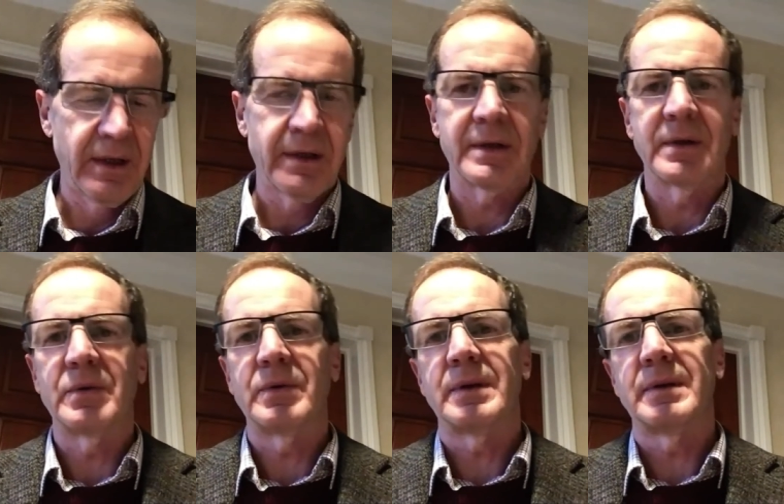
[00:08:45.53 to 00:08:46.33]

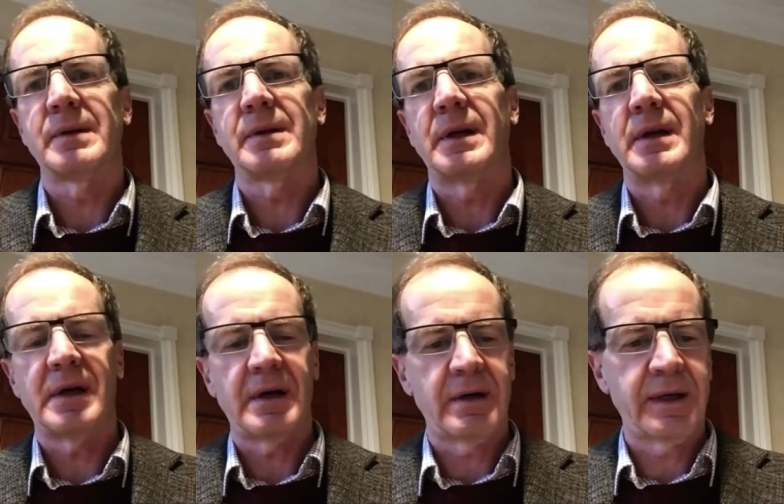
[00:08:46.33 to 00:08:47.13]
So they
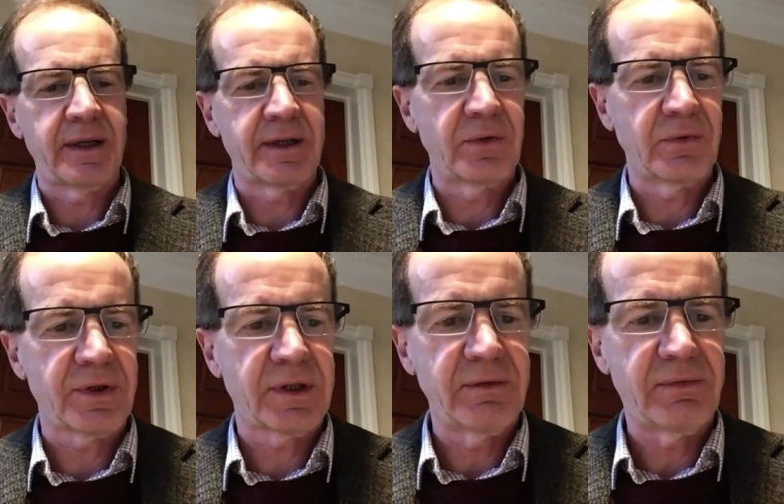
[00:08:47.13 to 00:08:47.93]
are an
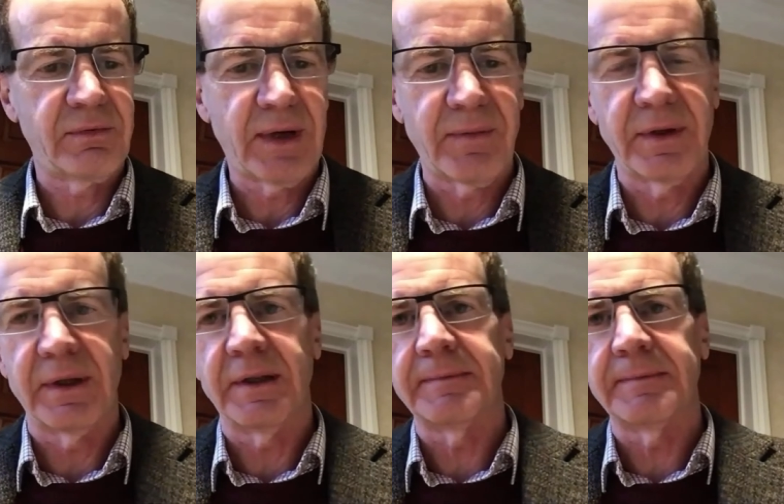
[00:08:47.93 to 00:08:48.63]
exhaustive remedy.